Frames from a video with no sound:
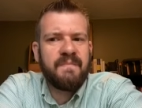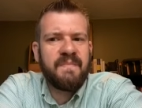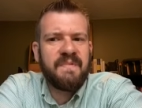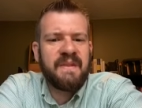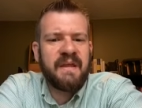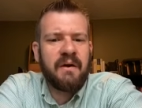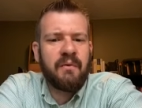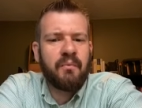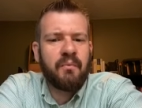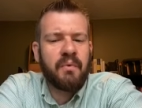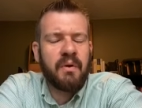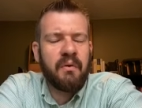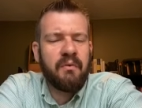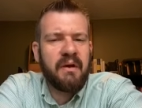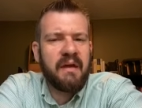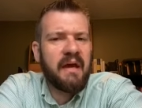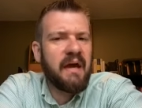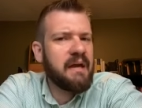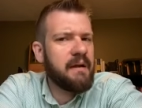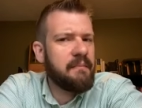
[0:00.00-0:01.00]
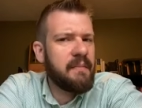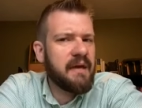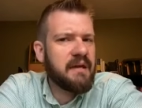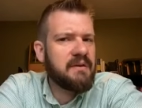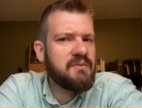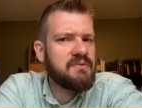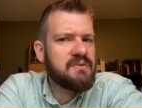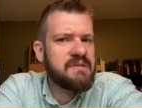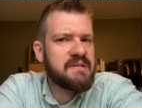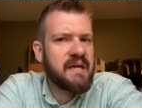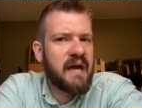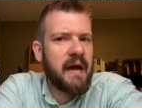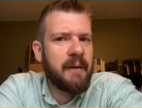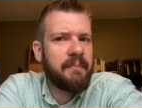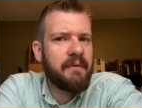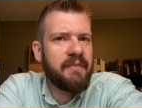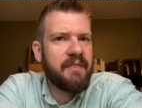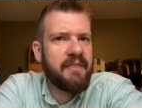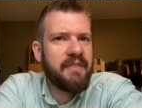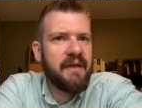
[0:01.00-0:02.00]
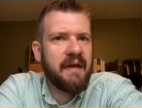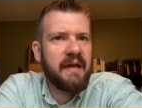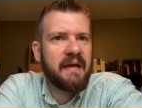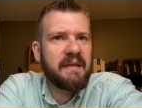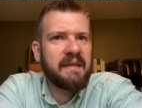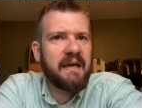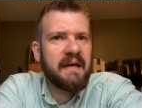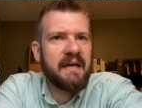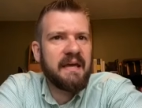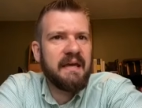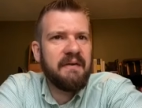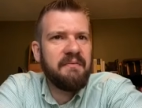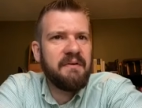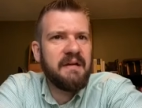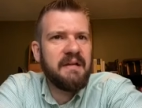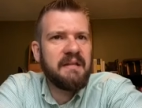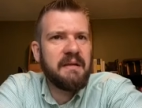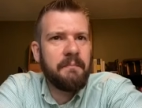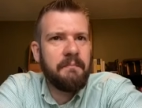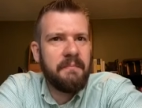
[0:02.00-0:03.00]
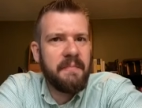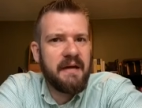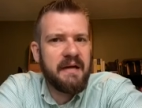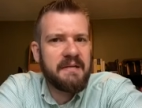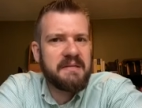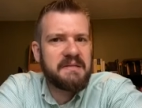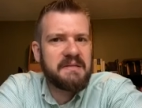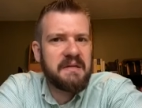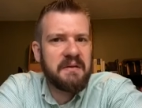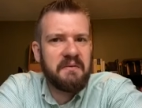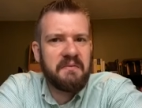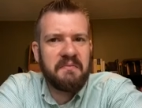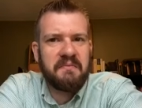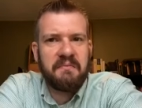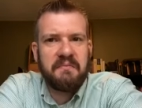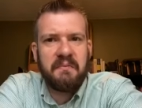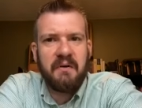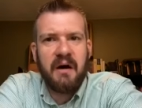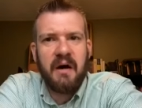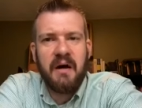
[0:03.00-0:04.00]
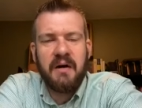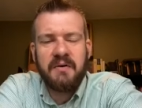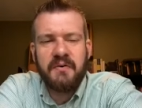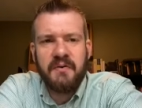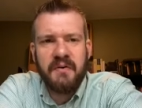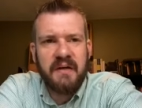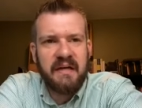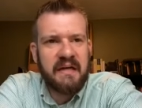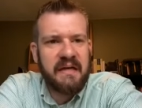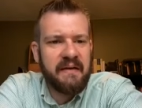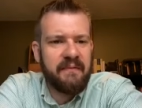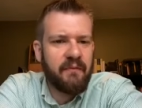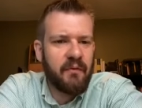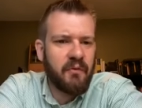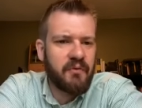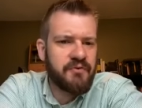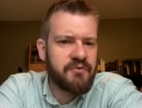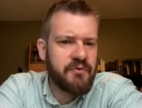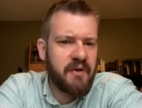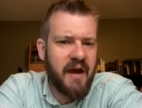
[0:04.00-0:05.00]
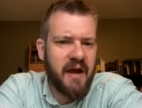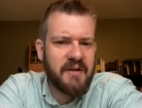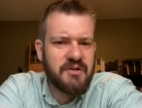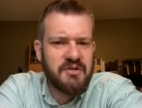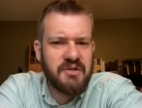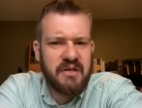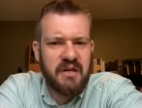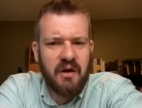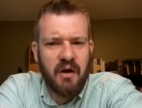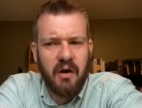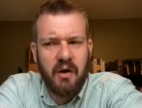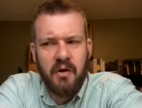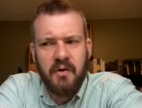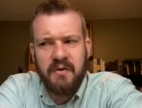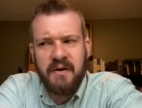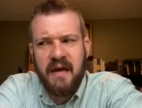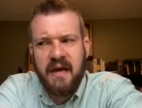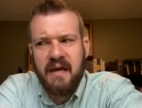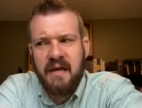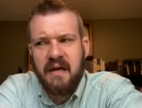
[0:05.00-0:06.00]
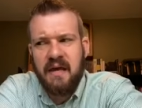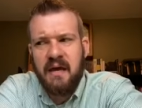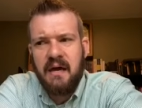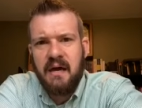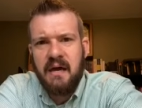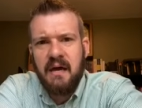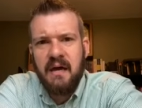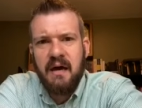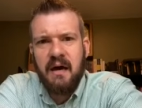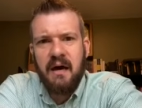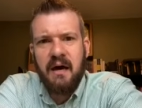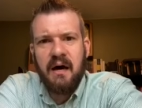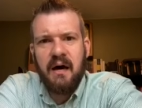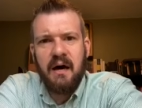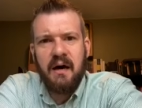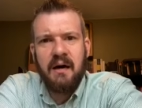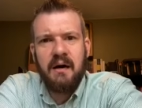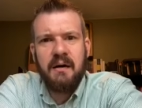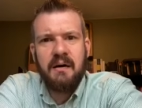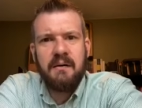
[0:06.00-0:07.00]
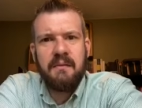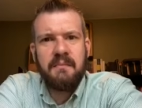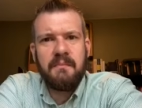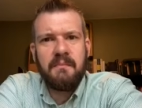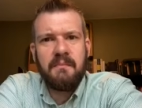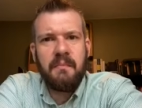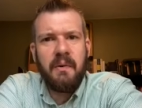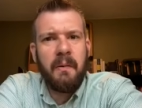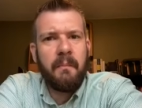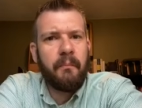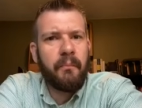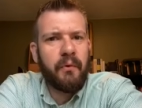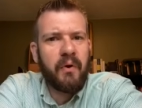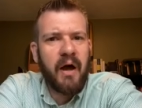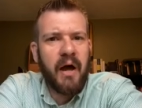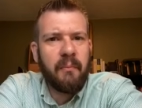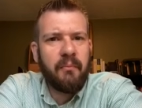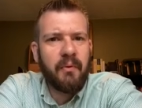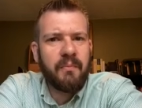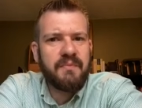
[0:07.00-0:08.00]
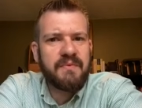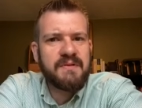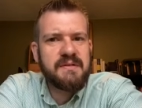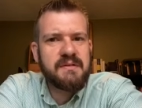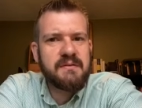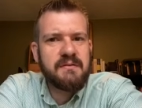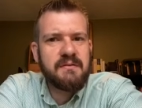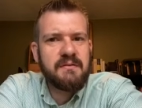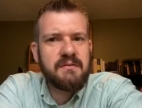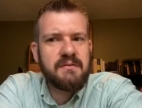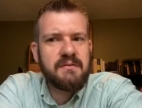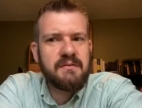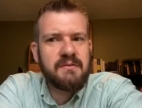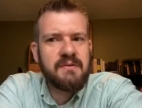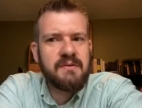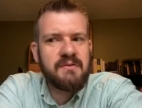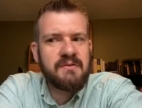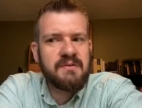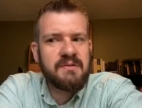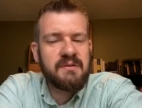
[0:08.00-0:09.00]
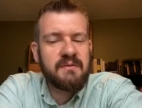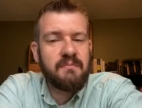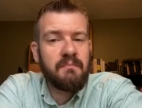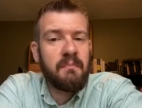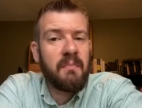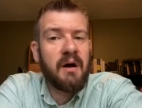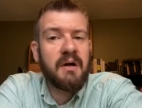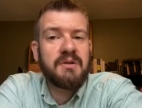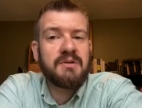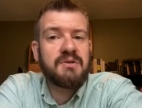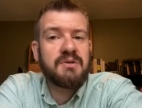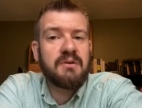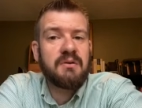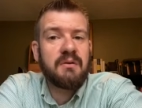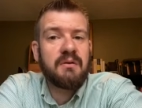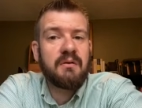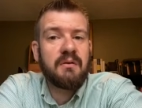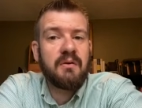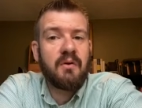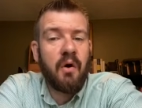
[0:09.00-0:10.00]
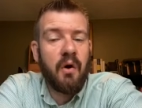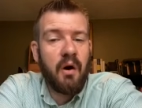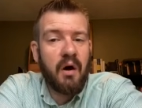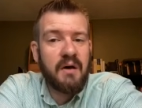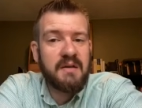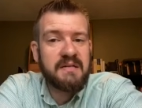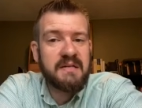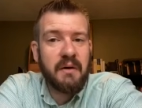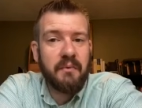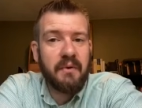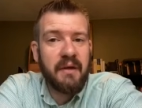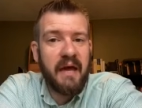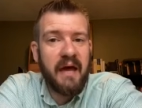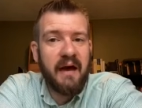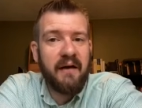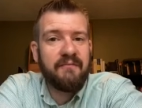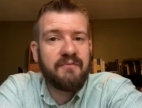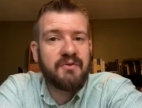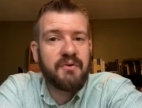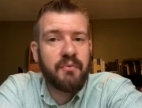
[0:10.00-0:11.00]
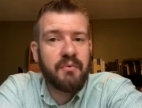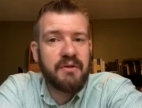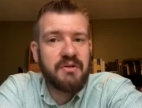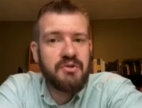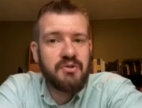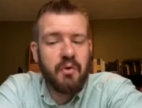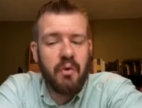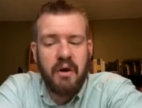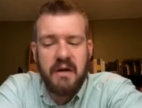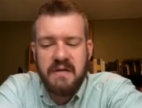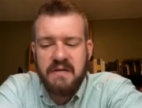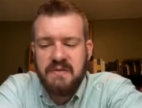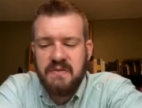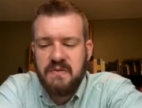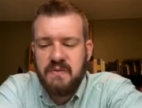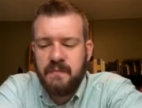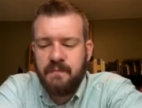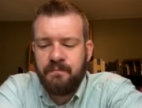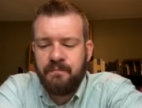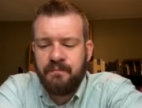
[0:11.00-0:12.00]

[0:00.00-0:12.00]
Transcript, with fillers: that really kind of make you stop and think that even in the midst of utter evil, tragedy, heartache, uh, and problems, there's much cause that we have to rejoice.